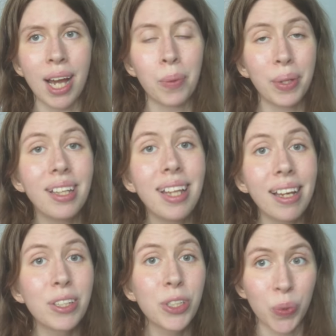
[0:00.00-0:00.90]
I really
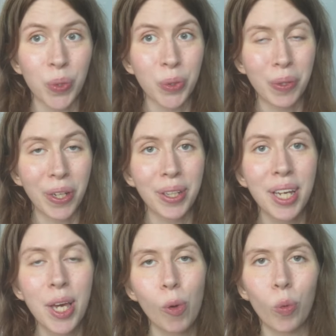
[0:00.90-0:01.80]
like the short
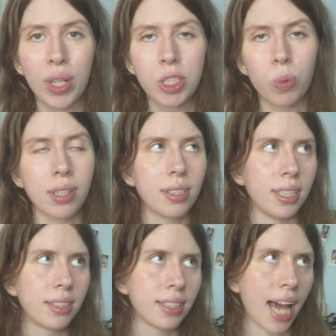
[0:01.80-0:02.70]
one, which was
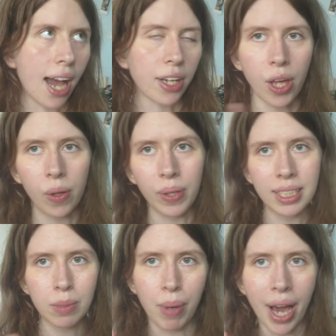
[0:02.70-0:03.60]
this
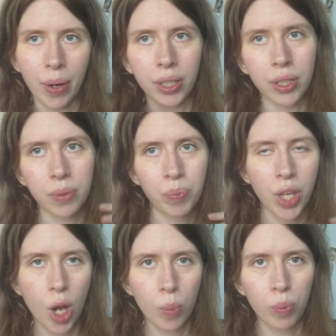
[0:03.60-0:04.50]
tango-inspired
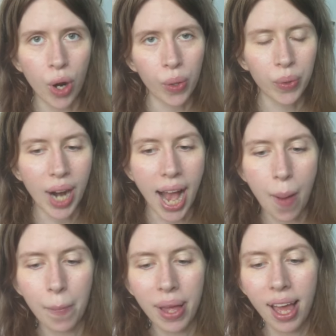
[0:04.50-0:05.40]

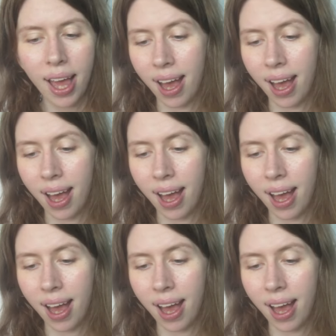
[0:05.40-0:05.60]
program.